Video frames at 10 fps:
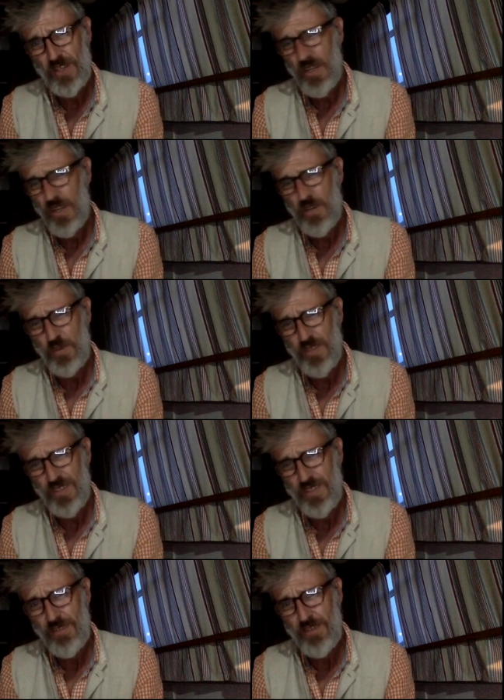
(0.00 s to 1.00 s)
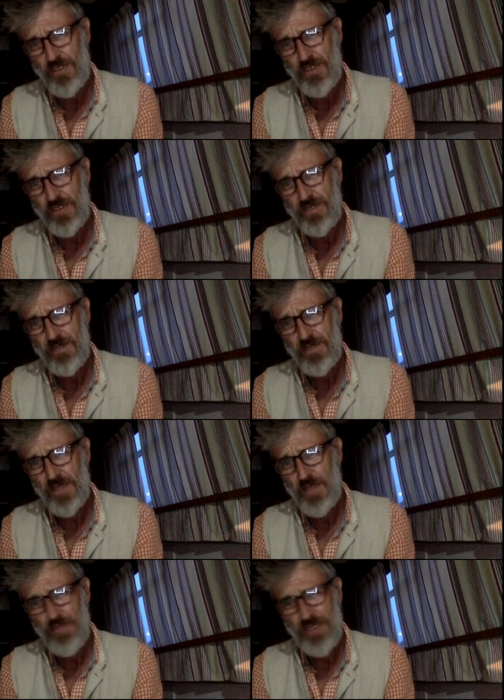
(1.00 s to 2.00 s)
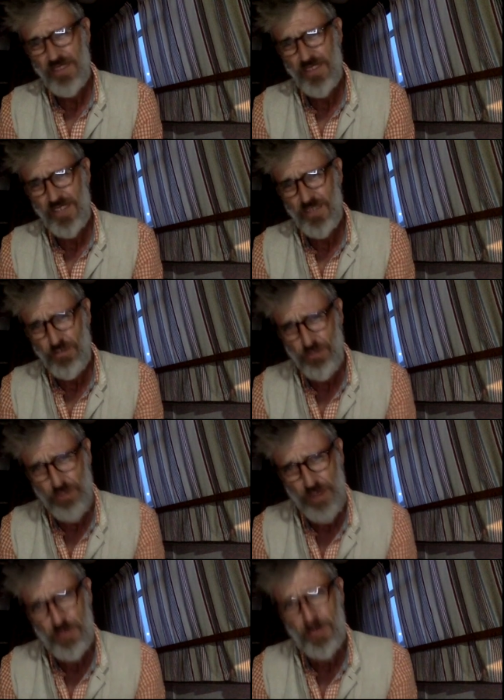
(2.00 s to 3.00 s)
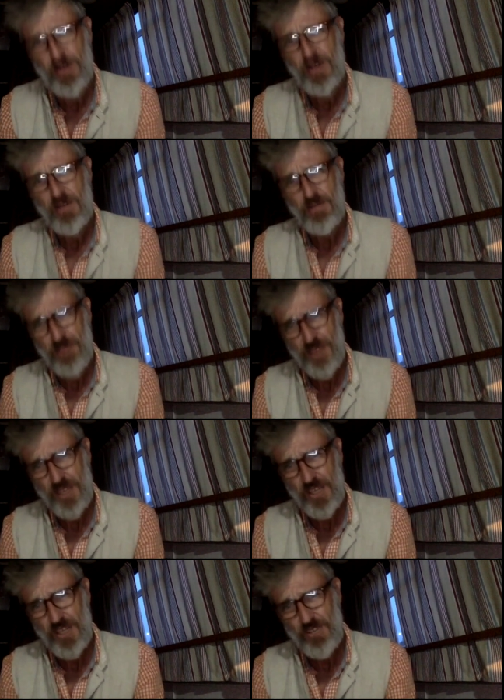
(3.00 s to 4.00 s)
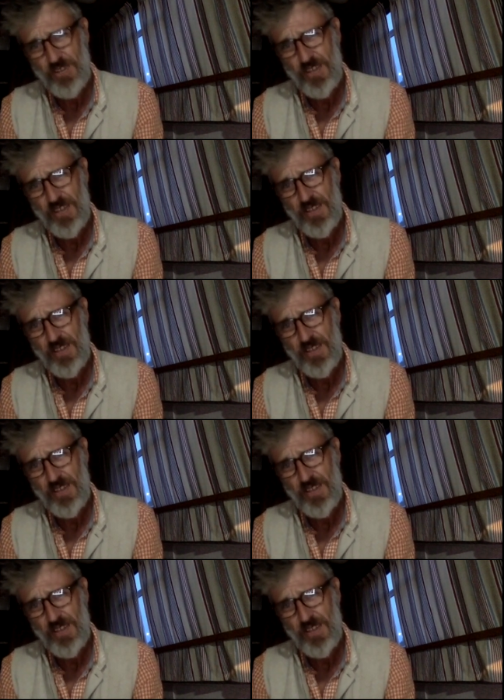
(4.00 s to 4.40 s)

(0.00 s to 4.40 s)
And all this division, Brexit has ripped my country down the